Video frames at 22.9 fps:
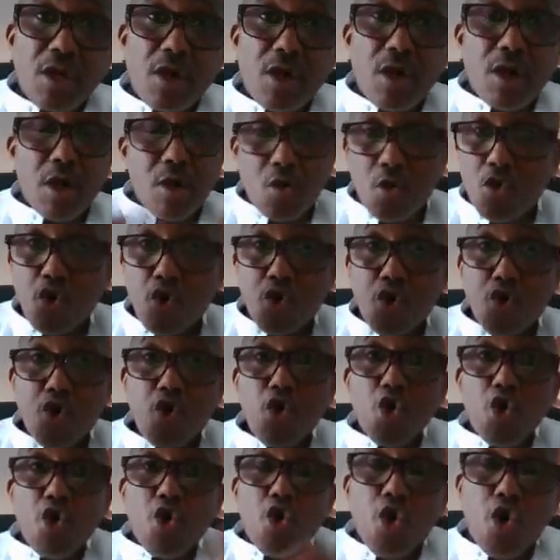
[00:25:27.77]

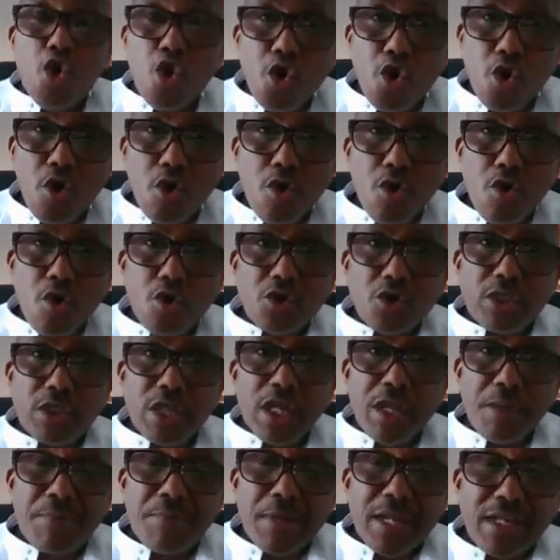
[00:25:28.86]
or
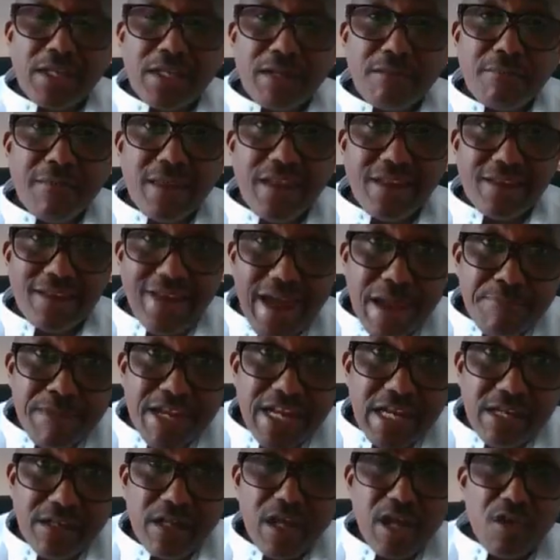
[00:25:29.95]
deliberated in
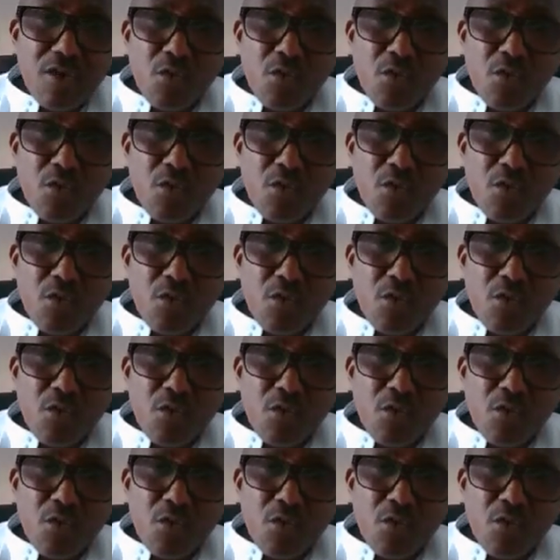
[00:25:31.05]
cabinet,